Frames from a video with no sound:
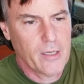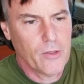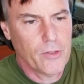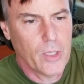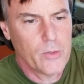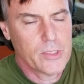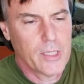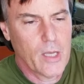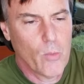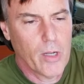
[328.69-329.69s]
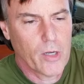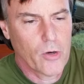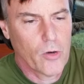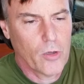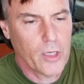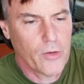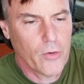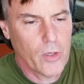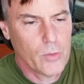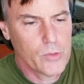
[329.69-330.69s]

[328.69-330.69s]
You'll notice that they want to curl on their own,